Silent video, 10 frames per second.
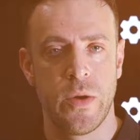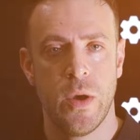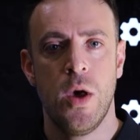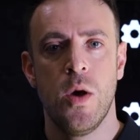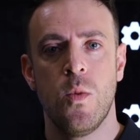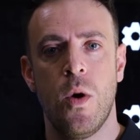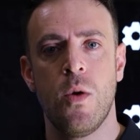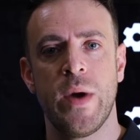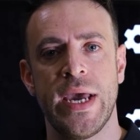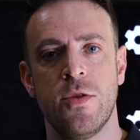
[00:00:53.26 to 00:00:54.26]
So
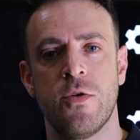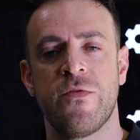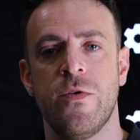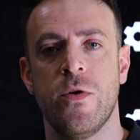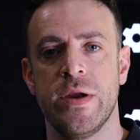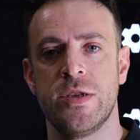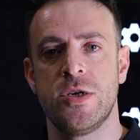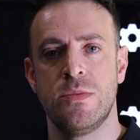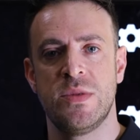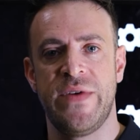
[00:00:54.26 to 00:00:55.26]
what we look for in
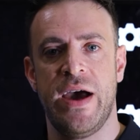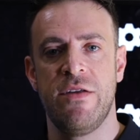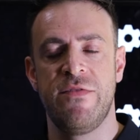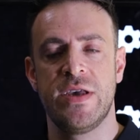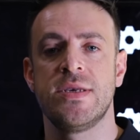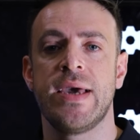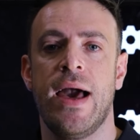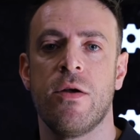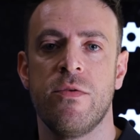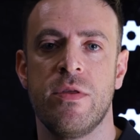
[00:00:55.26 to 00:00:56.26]
terms of our investing
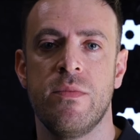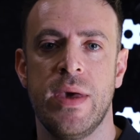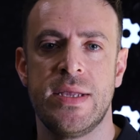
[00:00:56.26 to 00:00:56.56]
algorithm,